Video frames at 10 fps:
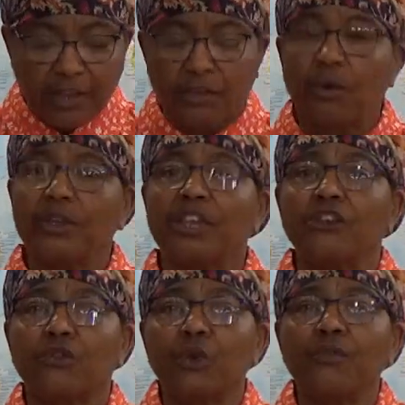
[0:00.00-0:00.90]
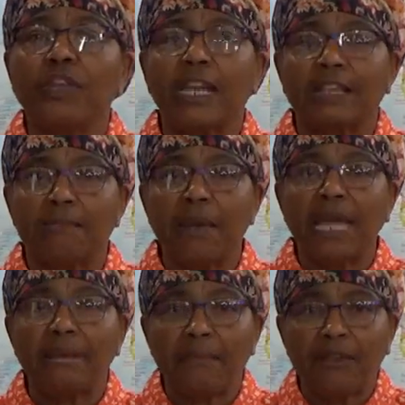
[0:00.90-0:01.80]
So it's his truth that has
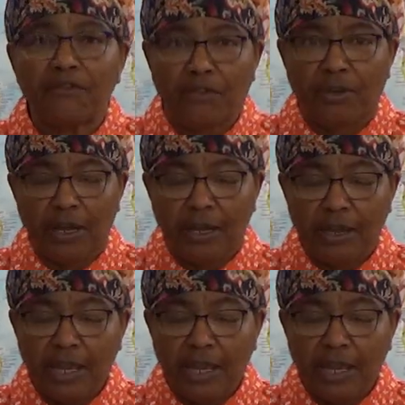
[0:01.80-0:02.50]
made me free.